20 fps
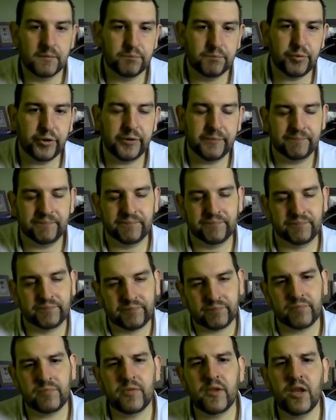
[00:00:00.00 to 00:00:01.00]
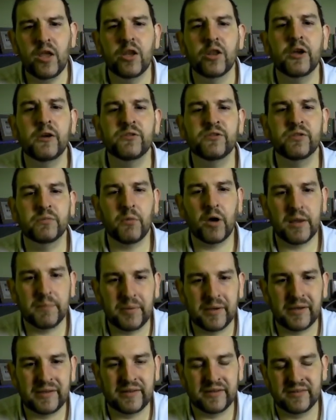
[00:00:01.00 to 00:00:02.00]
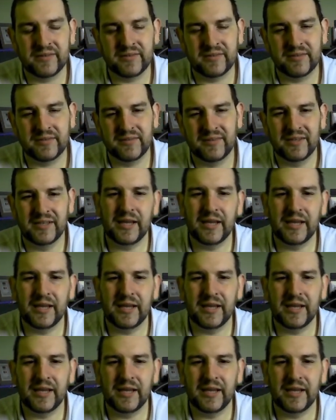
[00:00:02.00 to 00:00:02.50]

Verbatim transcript: But those are my opinions.